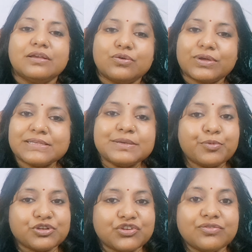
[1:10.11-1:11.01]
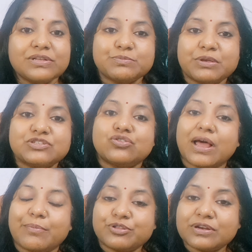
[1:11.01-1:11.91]
You can say projection is based on
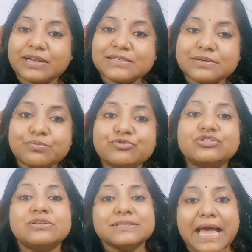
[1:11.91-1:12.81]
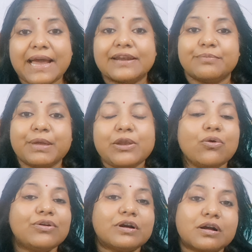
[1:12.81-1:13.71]
hypothetical assumptions and may
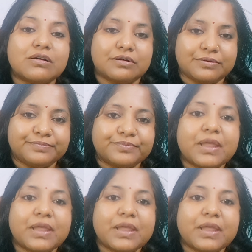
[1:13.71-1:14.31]
not occur.